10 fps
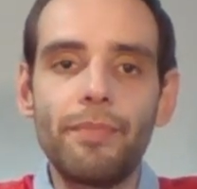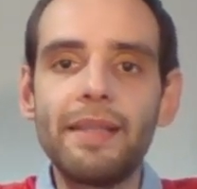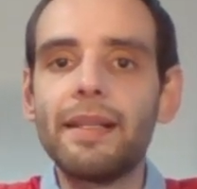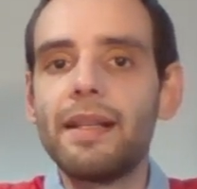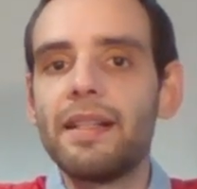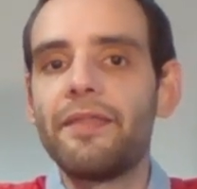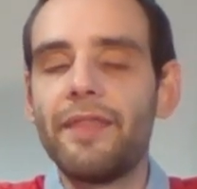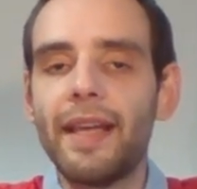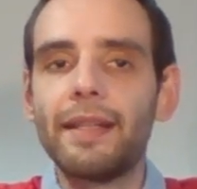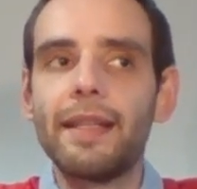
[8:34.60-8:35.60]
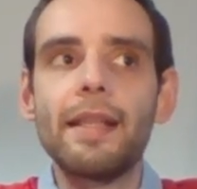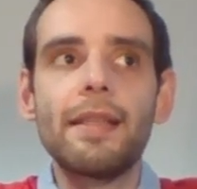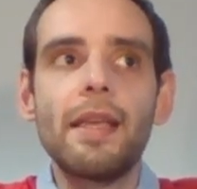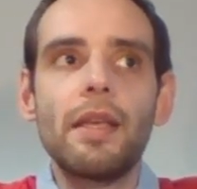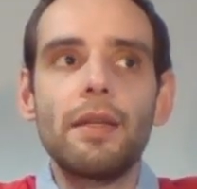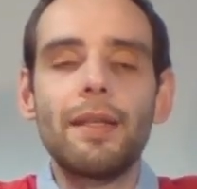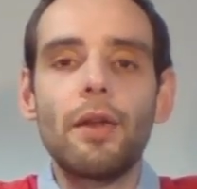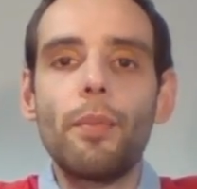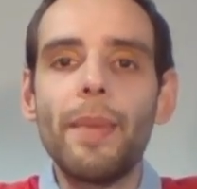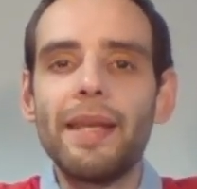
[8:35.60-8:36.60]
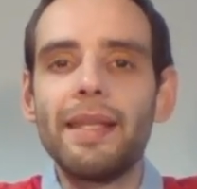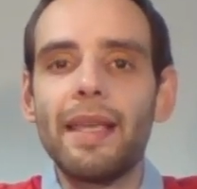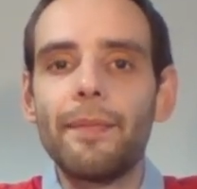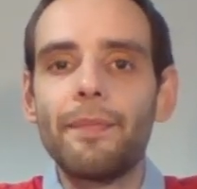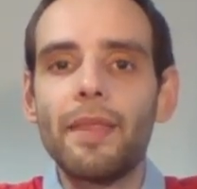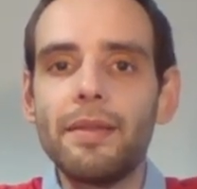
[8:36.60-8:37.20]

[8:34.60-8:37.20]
basically the fact that many